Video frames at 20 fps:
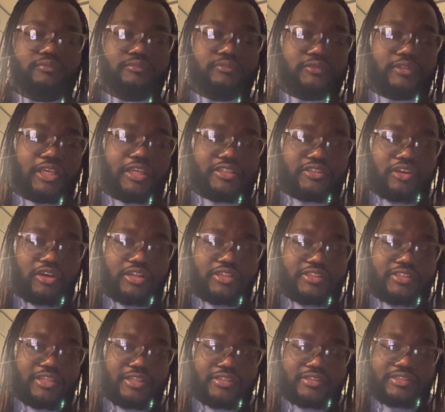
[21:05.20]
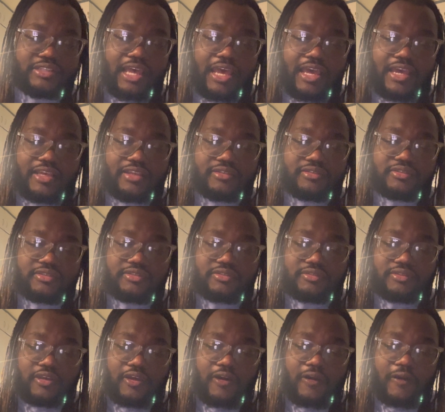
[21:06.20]
these are the 10 signs,
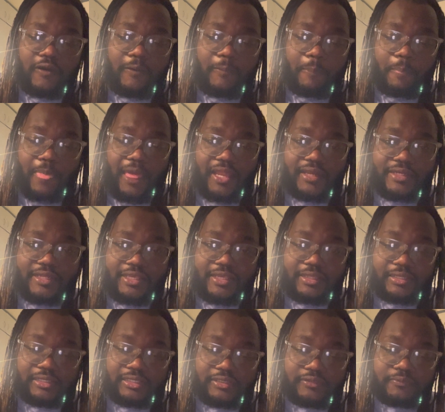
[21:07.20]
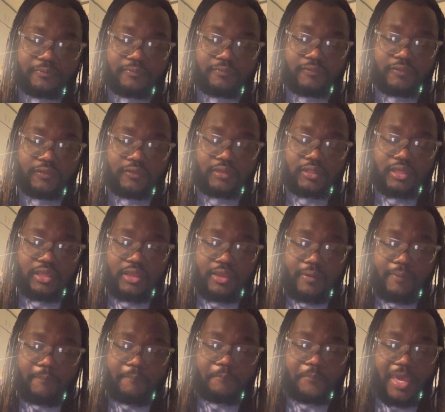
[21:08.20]
ideally
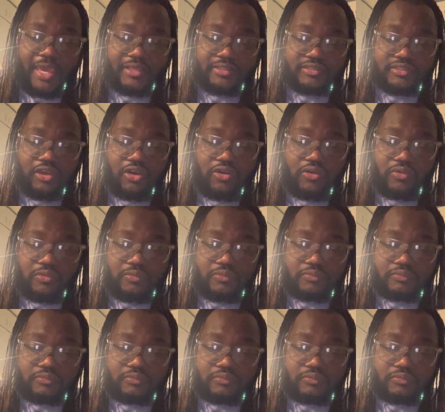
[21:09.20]
based on